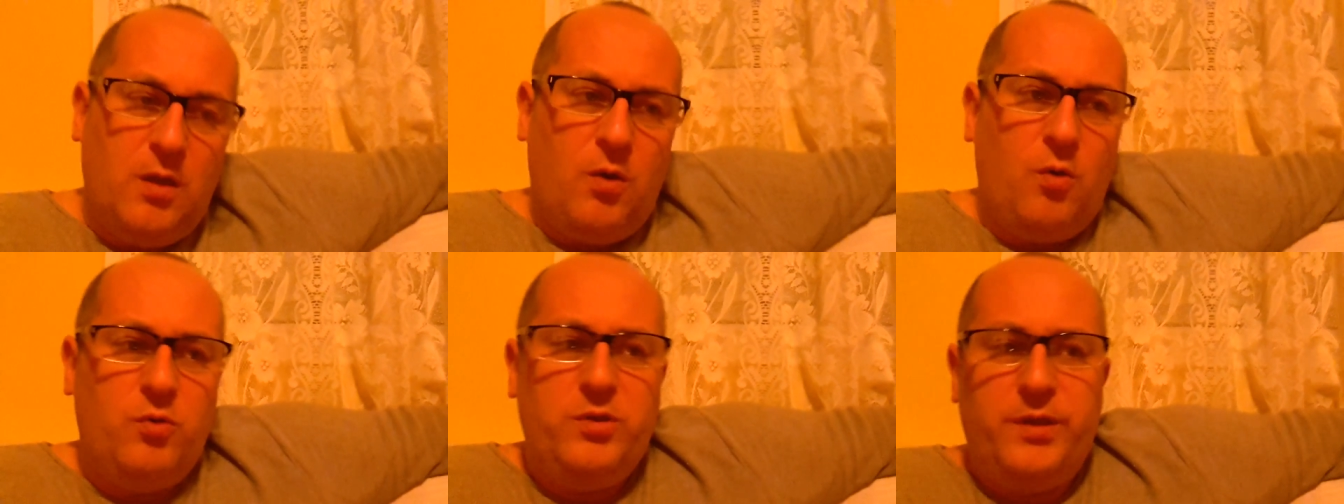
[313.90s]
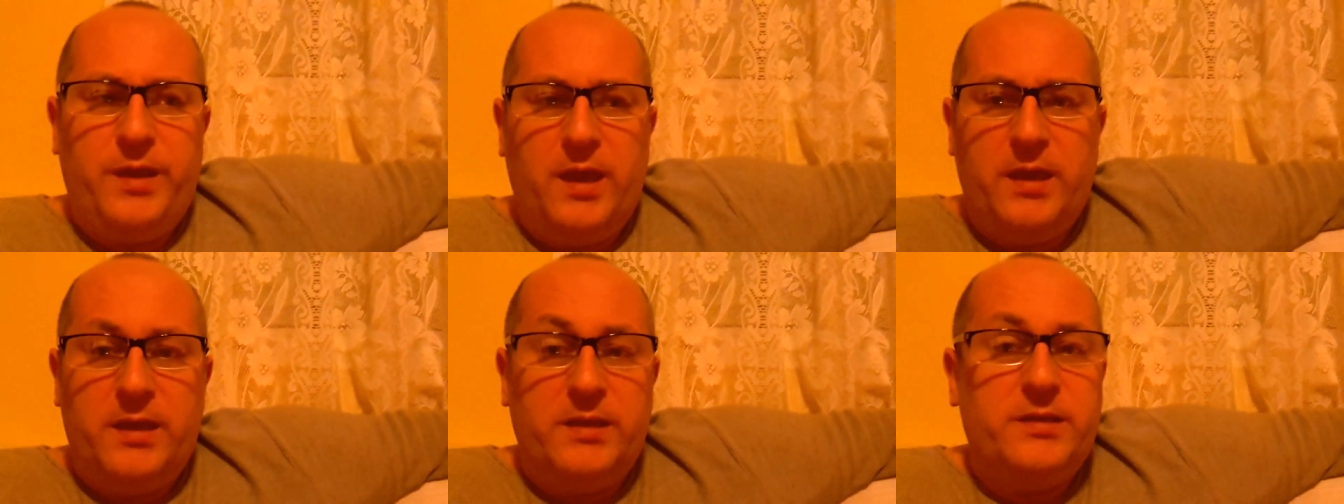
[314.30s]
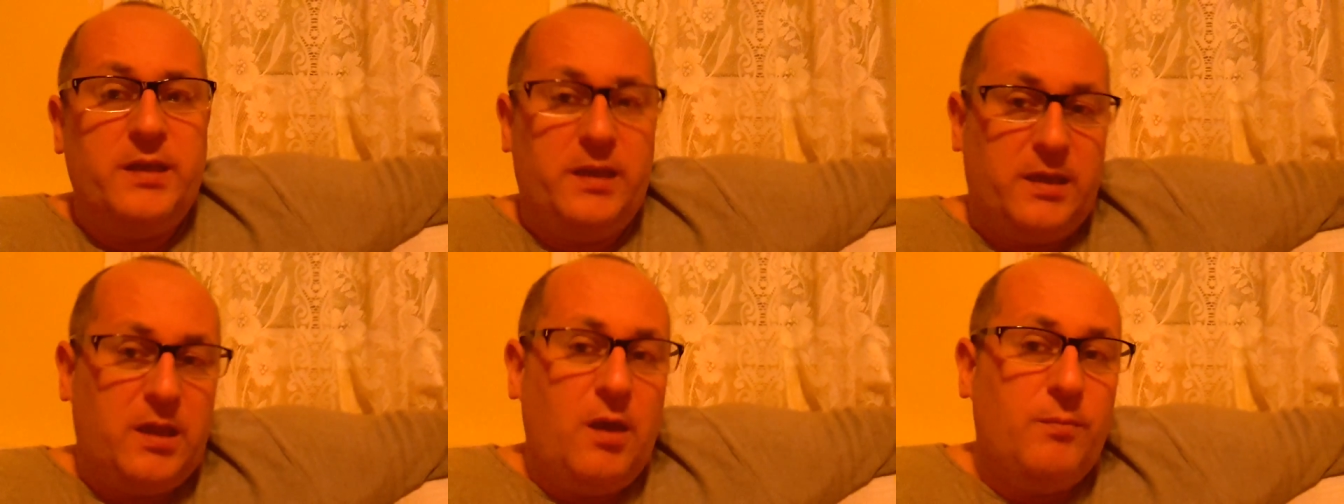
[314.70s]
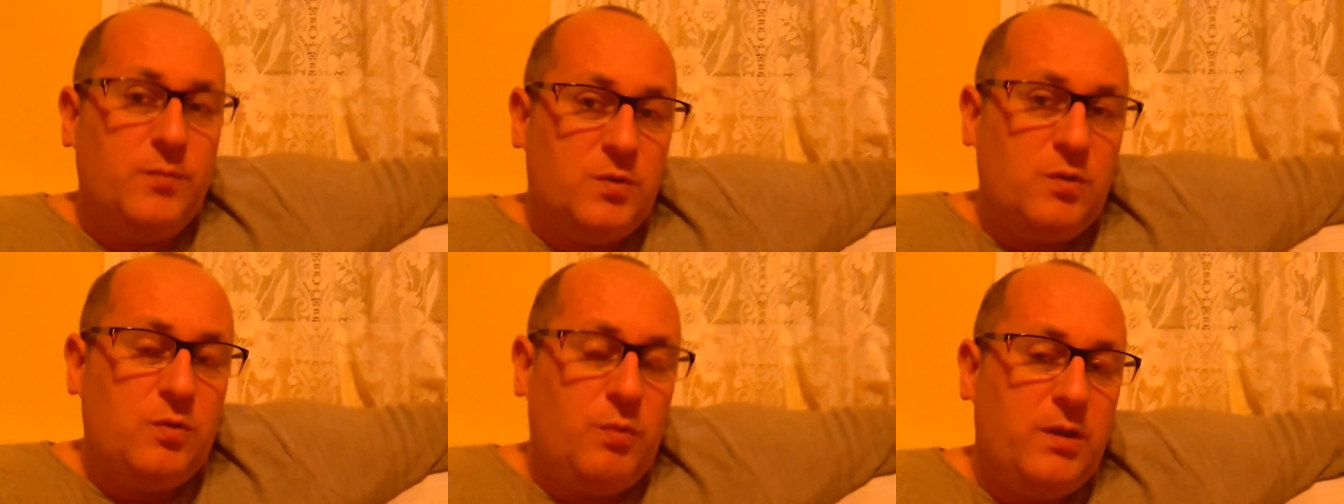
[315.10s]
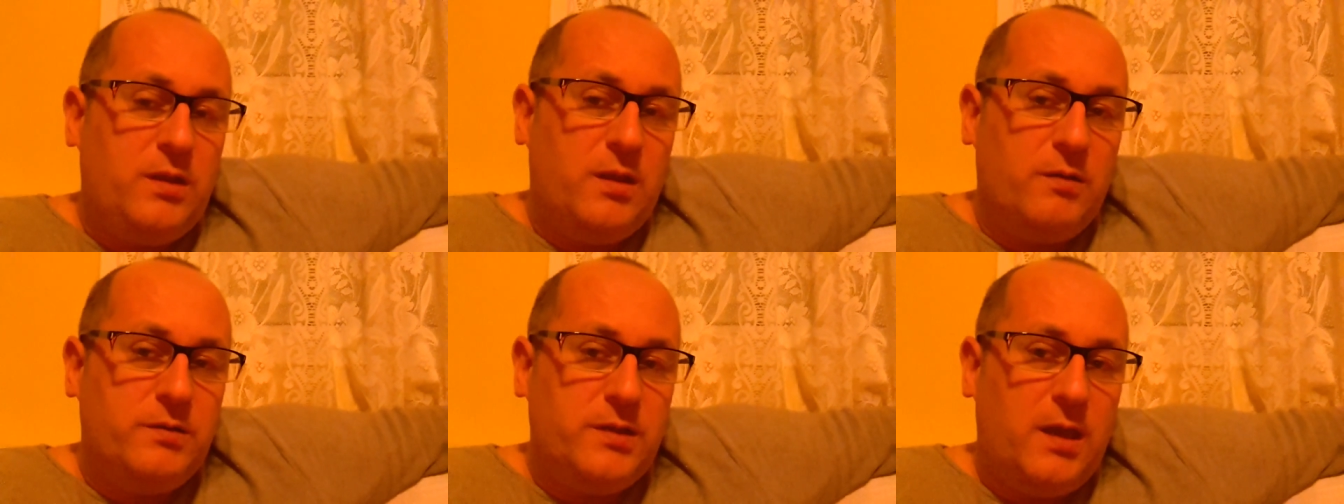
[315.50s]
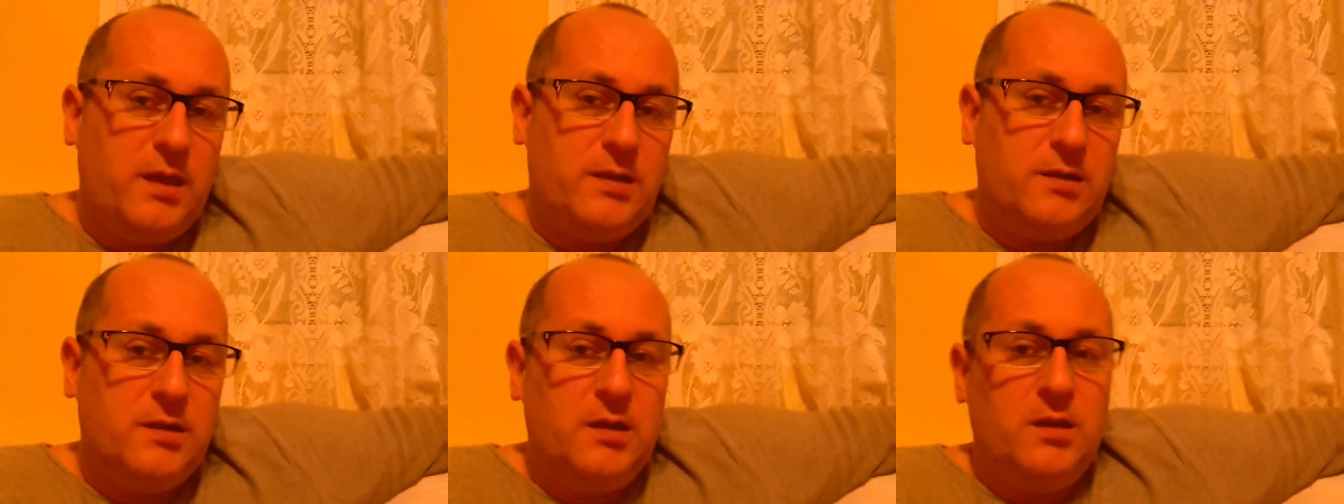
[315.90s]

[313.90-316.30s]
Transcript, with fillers: All you get is comes with Windows 10,